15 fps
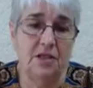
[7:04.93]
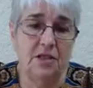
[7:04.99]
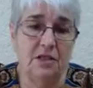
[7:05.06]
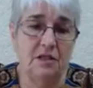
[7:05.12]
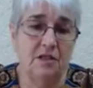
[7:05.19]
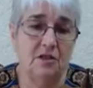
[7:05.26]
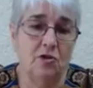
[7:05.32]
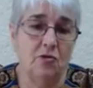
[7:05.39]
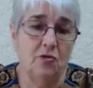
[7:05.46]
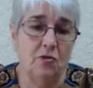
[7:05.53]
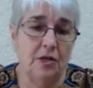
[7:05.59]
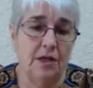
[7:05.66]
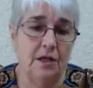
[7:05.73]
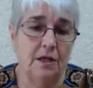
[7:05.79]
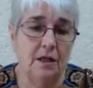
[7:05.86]
to the
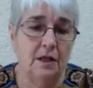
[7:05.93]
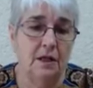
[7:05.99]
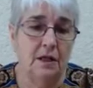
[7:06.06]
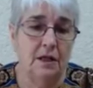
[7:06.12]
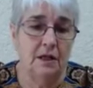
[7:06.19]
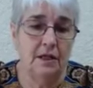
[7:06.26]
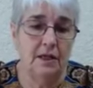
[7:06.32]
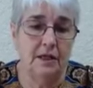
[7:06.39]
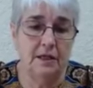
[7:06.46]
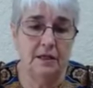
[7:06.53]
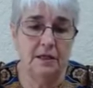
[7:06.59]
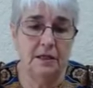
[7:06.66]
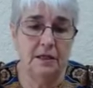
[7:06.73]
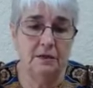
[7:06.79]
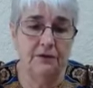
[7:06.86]
story. And
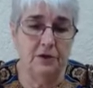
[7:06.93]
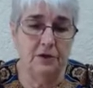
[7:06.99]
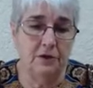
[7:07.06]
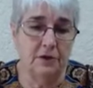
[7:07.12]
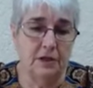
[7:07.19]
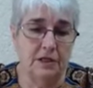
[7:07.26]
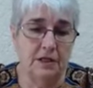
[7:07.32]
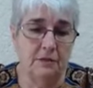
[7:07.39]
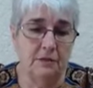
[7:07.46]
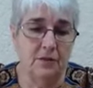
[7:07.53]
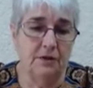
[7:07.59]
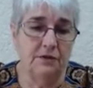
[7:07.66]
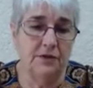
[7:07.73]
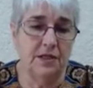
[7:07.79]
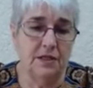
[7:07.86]
it's a very good
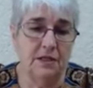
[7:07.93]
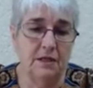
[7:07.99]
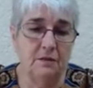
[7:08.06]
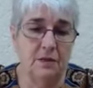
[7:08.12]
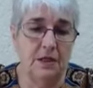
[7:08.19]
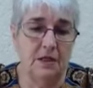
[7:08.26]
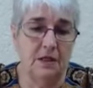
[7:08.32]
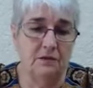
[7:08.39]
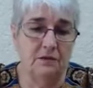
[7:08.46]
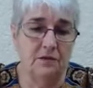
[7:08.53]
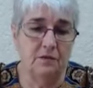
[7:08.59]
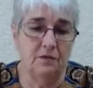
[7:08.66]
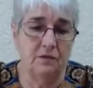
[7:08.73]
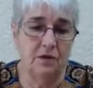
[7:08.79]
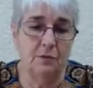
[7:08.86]
example of this at the beginning of
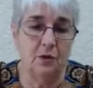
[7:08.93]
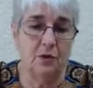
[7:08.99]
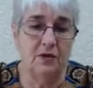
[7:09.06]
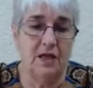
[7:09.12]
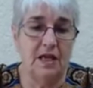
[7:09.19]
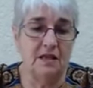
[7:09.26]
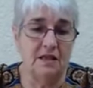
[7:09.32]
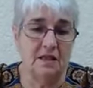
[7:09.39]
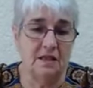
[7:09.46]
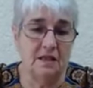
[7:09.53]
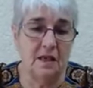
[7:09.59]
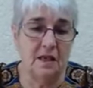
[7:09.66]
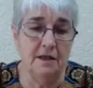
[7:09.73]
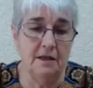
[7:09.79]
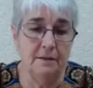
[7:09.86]
the book of
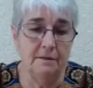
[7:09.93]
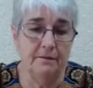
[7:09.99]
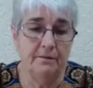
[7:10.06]
Esther.